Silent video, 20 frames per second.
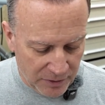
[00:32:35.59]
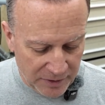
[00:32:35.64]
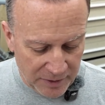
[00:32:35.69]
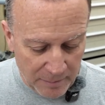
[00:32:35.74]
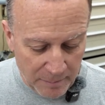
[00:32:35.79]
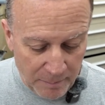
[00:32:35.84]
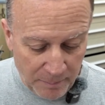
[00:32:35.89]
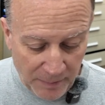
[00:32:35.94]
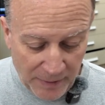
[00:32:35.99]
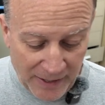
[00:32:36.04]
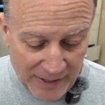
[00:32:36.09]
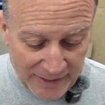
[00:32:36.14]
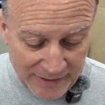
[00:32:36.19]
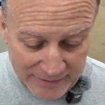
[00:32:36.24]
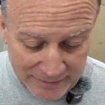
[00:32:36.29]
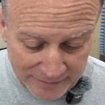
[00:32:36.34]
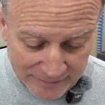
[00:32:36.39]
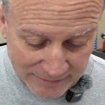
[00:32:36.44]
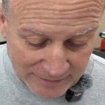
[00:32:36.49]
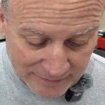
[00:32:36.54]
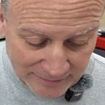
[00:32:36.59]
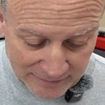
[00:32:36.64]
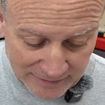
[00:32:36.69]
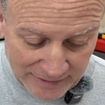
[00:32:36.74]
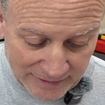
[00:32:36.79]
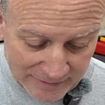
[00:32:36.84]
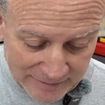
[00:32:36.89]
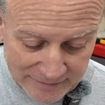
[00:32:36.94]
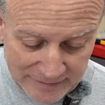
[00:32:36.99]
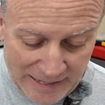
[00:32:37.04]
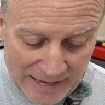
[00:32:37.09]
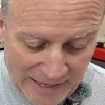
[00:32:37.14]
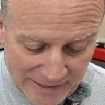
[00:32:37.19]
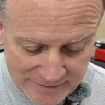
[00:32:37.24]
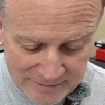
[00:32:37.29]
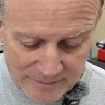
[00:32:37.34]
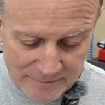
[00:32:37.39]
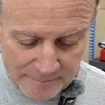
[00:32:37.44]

gonna buy anything like that.